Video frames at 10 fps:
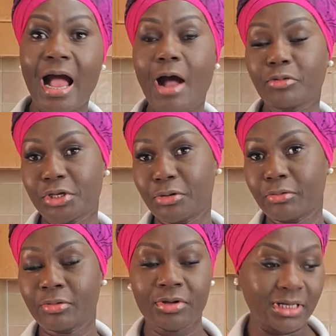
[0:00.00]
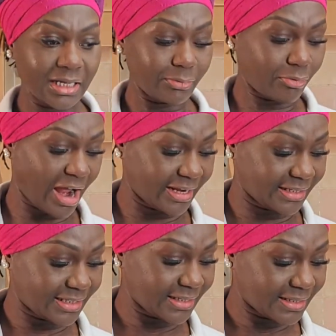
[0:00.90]
How are you?
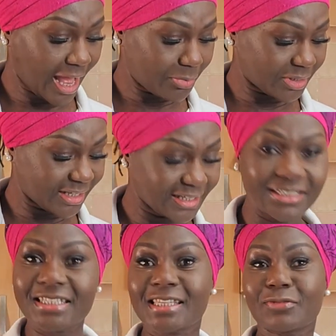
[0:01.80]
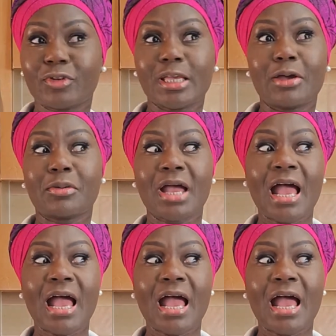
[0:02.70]
Right, Tabitha, this is for you.